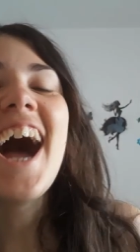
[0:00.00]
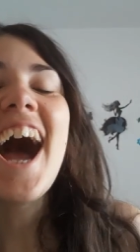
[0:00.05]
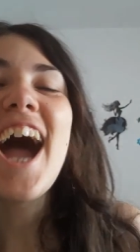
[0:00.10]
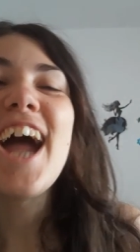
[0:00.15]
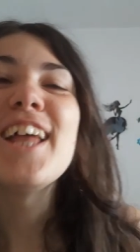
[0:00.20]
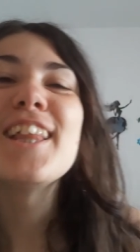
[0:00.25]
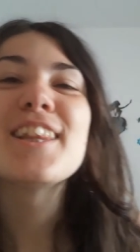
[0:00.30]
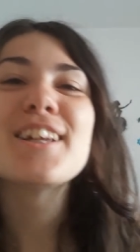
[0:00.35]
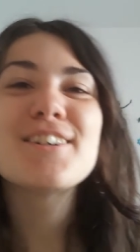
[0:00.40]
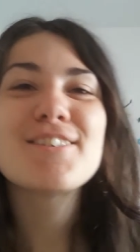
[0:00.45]

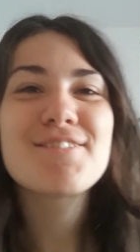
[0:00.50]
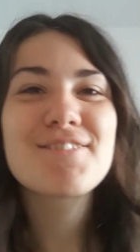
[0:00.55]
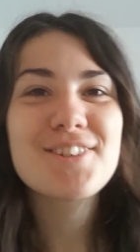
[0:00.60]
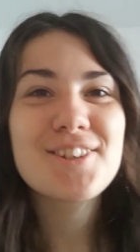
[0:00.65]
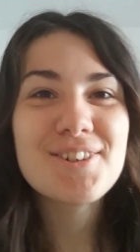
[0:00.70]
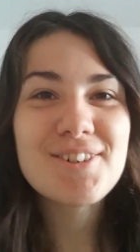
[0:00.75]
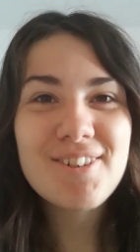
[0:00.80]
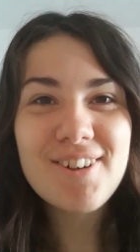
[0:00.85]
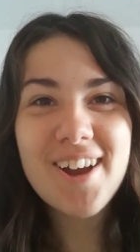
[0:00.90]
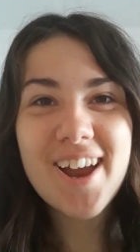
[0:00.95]
I love
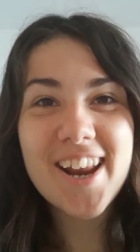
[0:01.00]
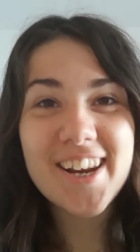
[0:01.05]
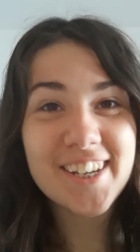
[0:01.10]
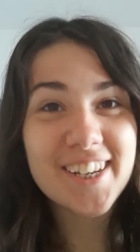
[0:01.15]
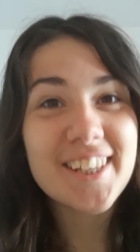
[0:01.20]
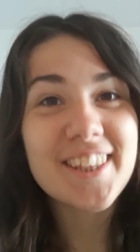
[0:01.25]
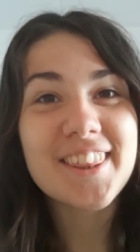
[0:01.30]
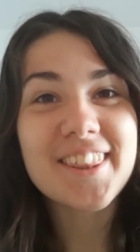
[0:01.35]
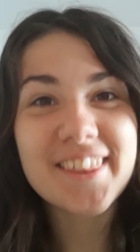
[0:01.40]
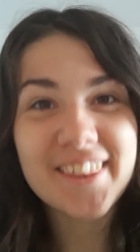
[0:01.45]
you and
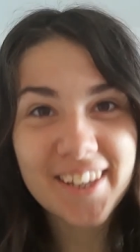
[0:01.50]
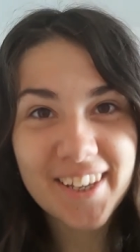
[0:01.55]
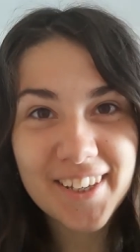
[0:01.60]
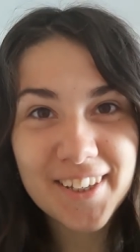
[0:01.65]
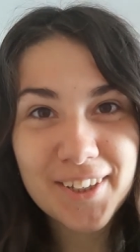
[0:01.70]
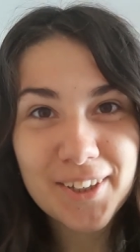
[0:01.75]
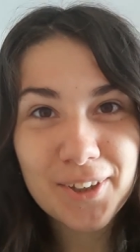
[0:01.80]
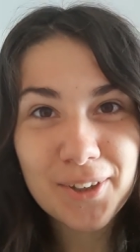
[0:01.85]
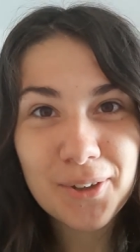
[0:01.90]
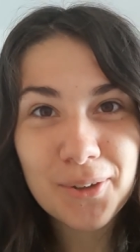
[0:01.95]
I
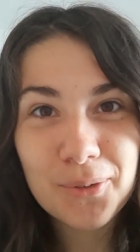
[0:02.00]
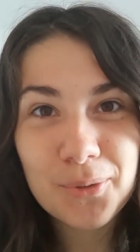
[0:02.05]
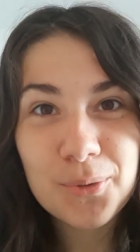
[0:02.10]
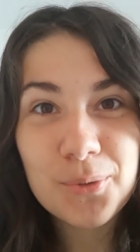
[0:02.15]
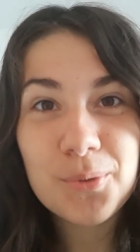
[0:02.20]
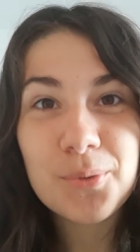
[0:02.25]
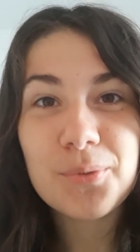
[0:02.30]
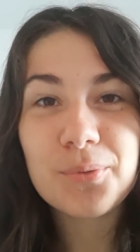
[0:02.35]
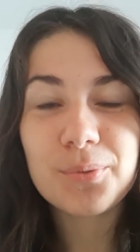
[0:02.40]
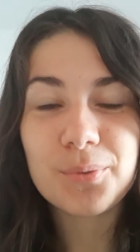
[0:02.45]
thank
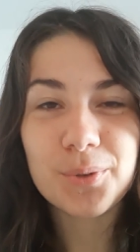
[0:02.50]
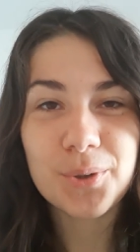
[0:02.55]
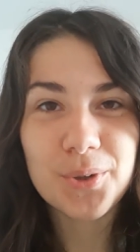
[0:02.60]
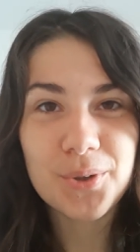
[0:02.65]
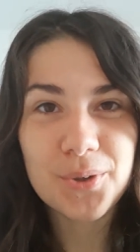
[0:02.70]
you for